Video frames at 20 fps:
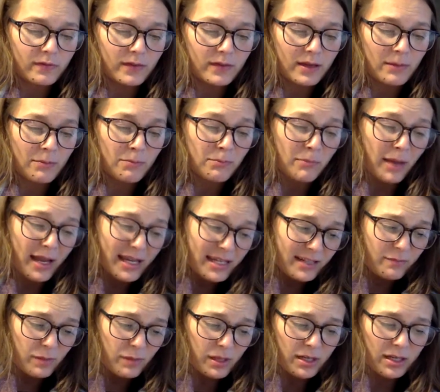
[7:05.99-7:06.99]
It might
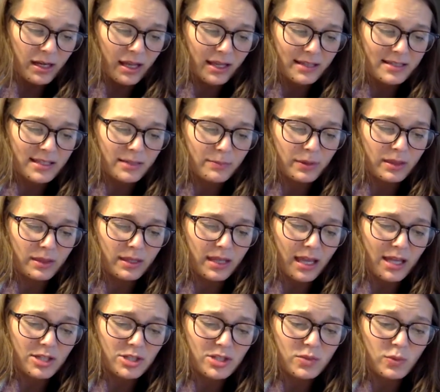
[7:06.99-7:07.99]
have been an exit, but the
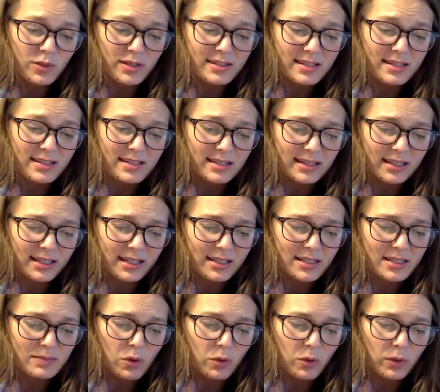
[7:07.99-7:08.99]
edges were sizzling
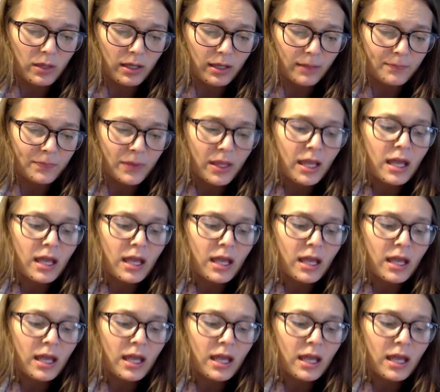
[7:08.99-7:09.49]
and smoking.